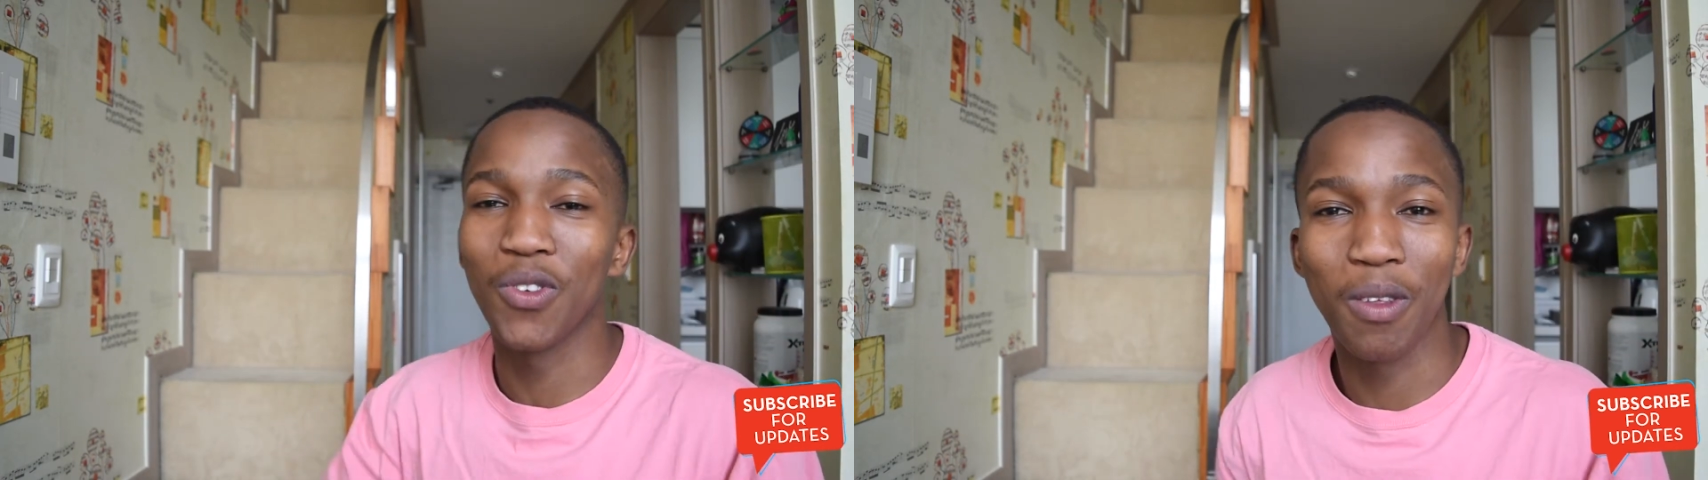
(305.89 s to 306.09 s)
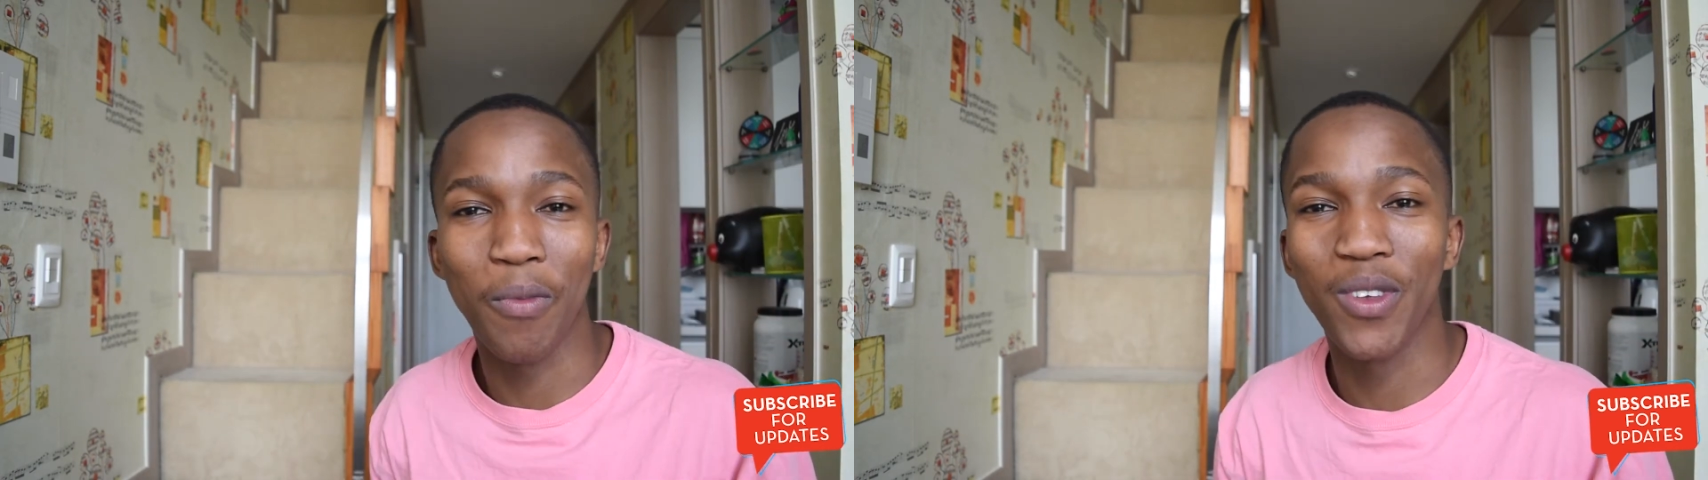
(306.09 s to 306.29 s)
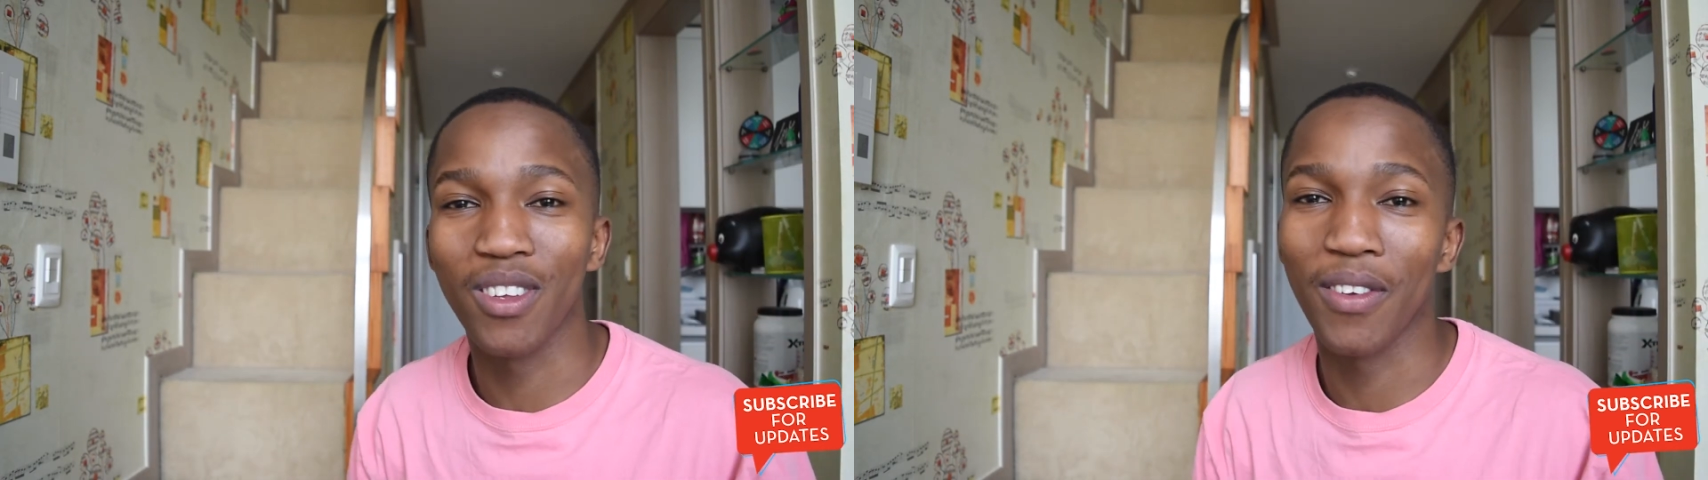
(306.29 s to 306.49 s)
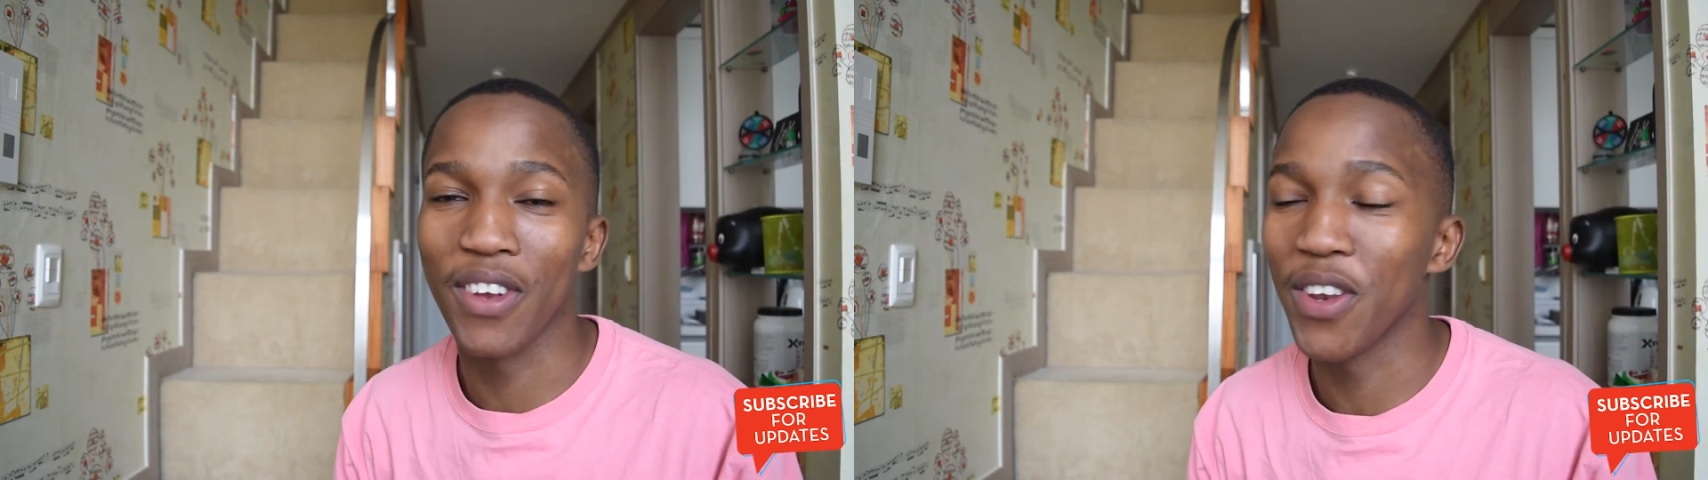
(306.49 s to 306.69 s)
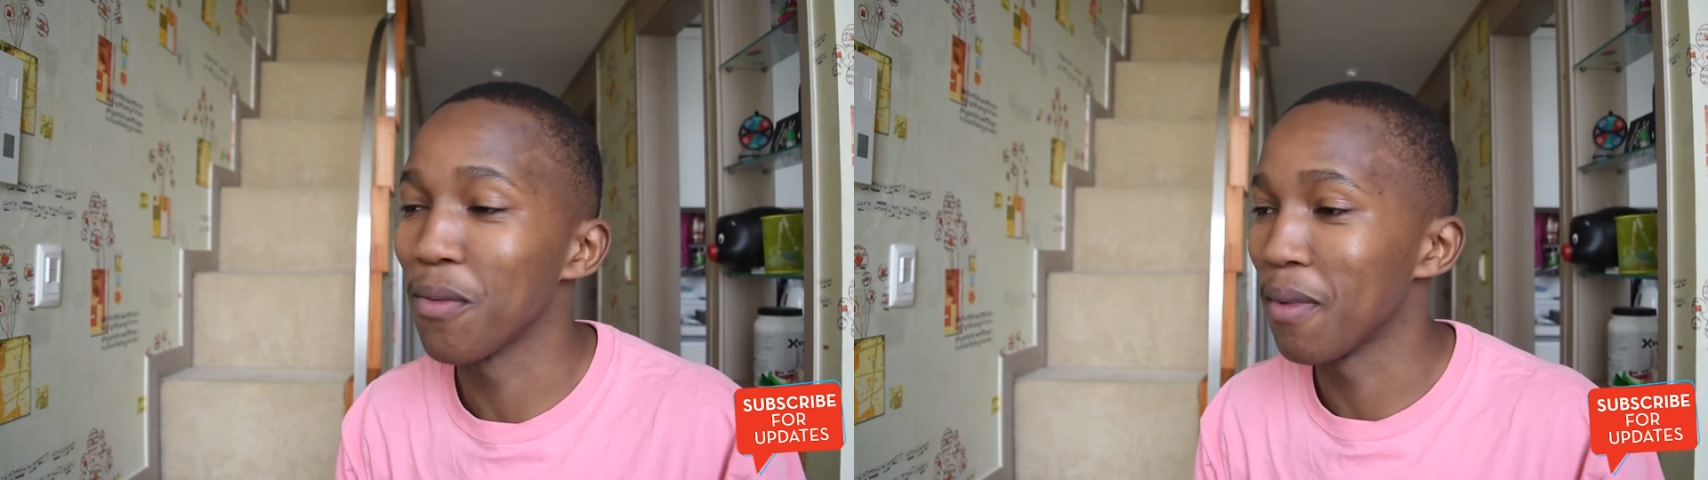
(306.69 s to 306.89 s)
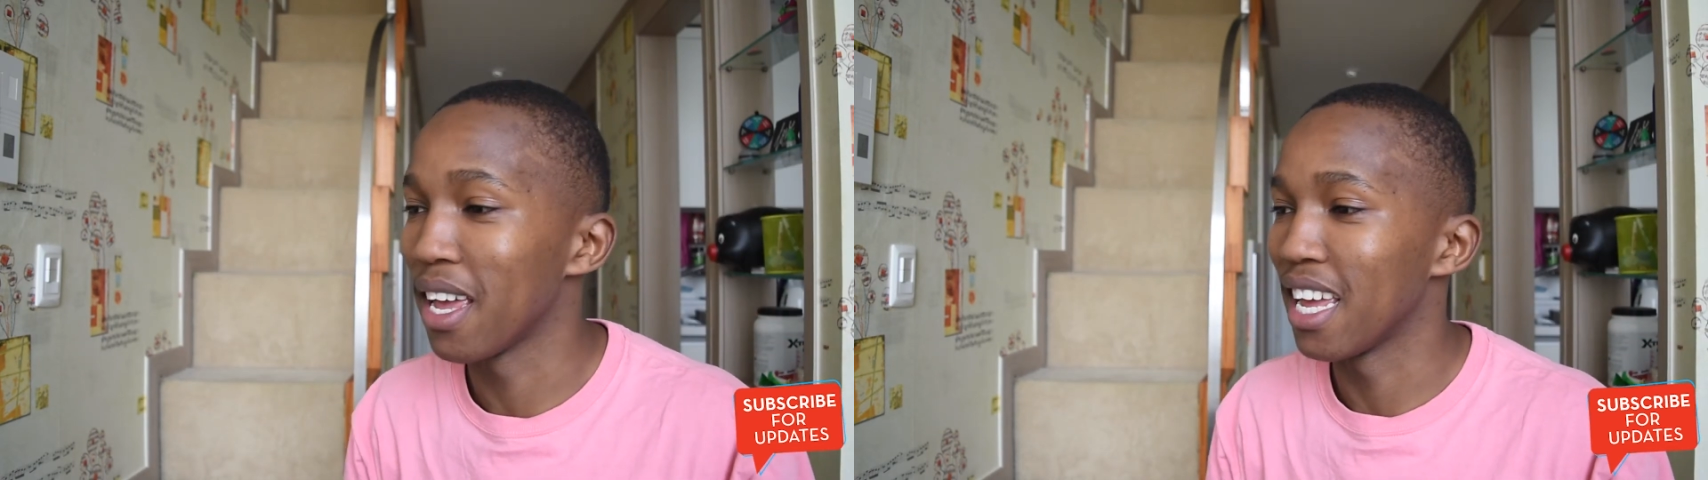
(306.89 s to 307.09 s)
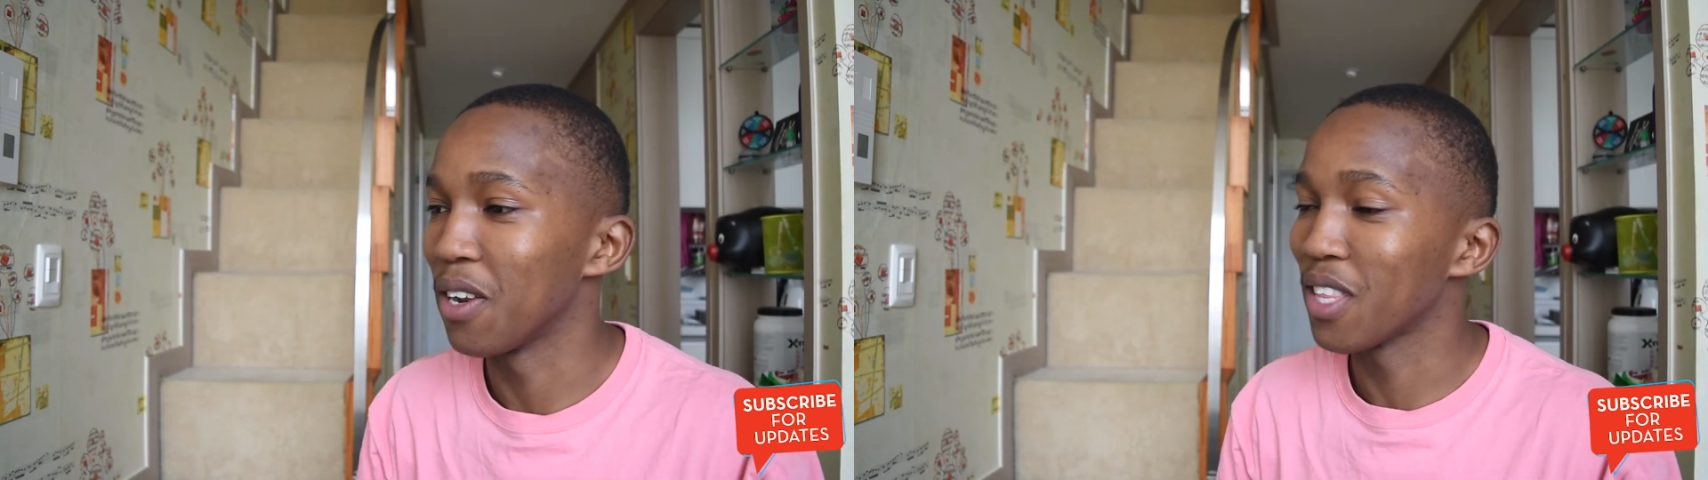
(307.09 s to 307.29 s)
to the music video, man.